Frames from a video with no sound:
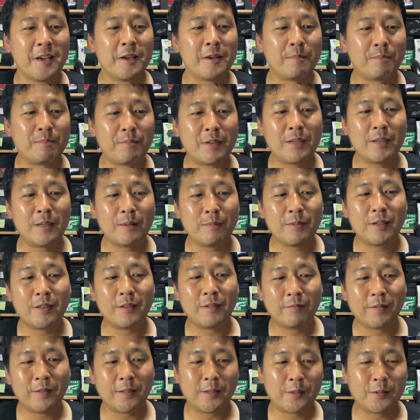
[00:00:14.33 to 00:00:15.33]

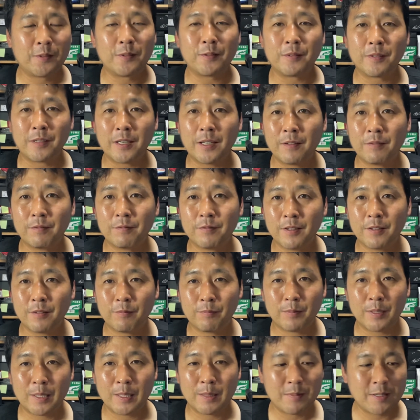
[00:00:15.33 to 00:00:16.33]
BBV2,
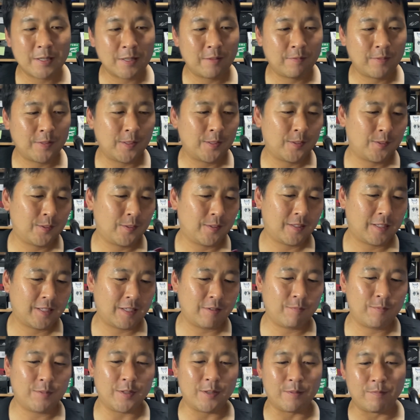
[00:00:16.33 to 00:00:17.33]
FFBBV2.
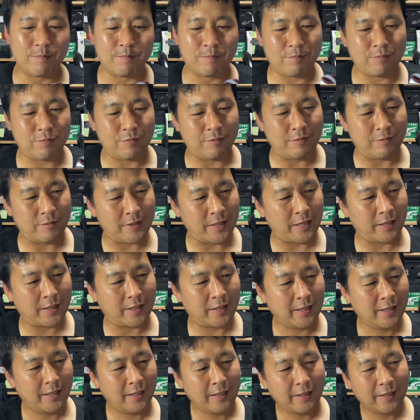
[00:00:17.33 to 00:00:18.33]
Give me a break.